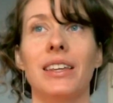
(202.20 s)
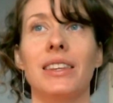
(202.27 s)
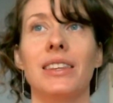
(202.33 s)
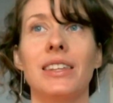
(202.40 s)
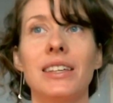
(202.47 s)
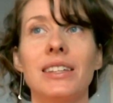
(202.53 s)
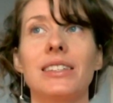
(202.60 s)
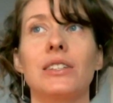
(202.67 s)

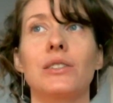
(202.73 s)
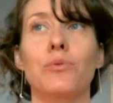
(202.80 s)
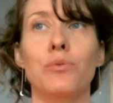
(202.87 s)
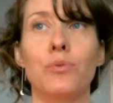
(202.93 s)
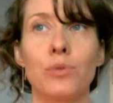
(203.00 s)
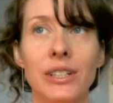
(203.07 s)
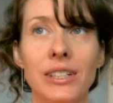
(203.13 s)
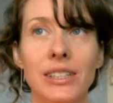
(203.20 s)
this is
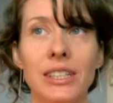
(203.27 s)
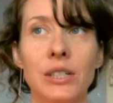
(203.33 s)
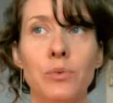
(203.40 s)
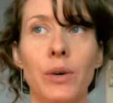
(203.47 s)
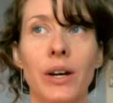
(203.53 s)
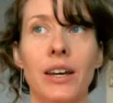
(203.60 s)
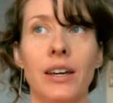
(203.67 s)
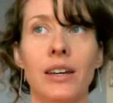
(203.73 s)
really
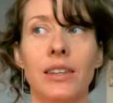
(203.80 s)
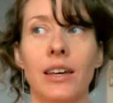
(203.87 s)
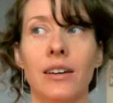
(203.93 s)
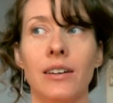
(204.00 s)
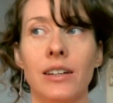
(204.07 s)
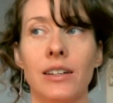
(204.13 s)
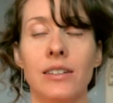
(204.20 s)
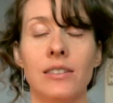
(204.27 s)
where
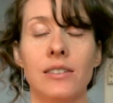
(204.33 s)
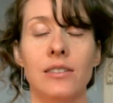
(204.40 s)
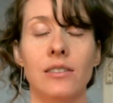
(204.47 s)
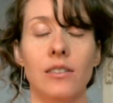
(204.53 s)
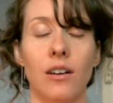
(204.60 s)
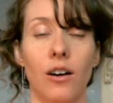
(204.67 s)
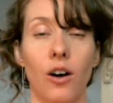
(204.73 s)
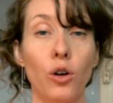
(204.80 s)
there is
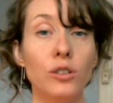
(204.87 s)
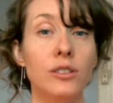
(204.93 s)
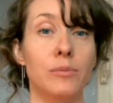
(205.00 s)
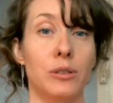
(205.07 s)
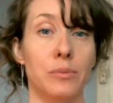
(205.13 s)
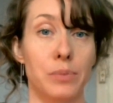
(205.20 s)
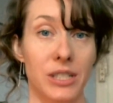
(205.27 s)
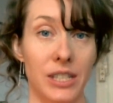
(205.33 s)

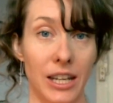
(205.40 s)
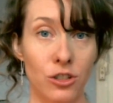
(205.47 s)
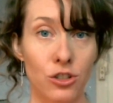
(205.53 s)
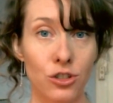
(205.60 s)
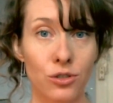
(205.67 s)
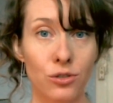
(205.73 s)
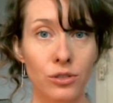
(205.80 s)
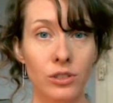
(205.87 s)
ultimate
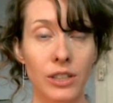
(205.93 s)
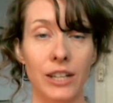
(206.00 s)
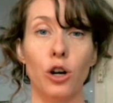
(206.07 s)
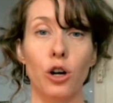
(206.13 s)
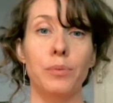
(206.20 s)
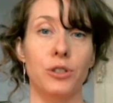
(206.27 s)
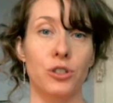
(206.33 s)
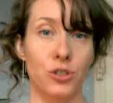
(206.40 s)
potential and
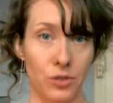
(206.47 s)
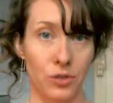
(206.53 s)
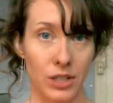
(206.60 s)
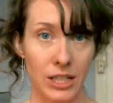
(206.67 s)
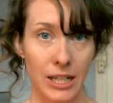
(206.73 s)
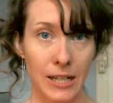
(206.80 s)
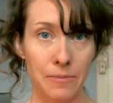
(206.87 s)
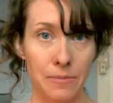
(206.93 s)

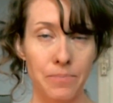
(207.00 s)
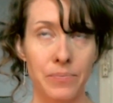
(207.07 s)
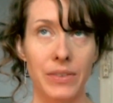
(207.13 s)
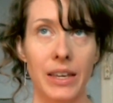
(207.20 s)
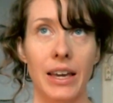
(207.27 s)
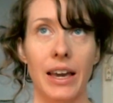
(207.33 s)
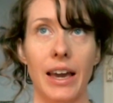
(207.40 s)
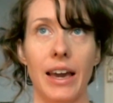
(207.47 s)
opportunity.
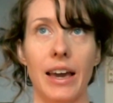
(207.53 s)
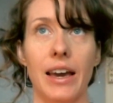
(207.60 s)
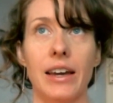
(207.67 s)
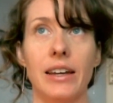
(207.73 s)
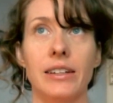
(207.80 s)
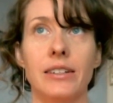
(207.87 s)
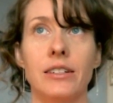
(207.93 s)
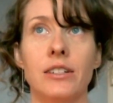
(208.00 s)

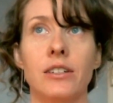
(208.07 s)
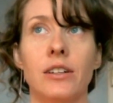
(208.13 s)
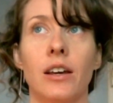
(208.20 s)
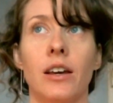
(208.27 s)
And